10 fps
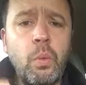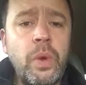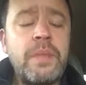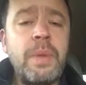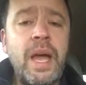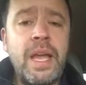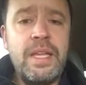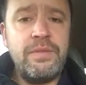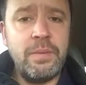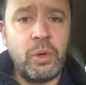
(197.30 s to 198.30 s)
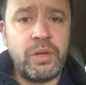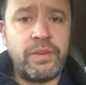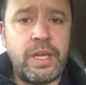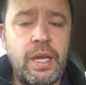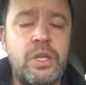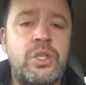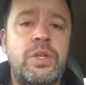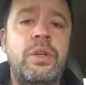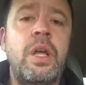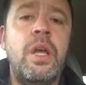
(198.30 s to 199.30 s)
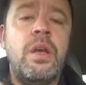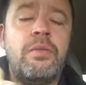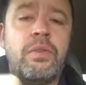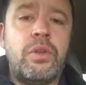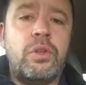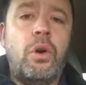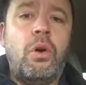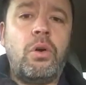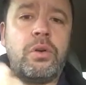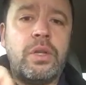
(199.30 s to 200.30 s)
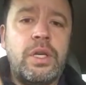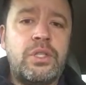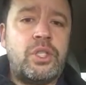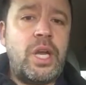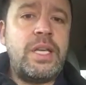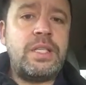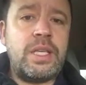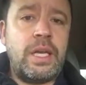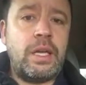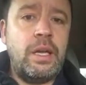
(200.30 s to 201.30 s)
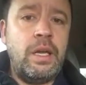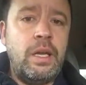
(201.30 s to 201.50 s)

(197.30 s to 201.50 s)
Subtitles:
With behaviour modification, for a dog that is chasing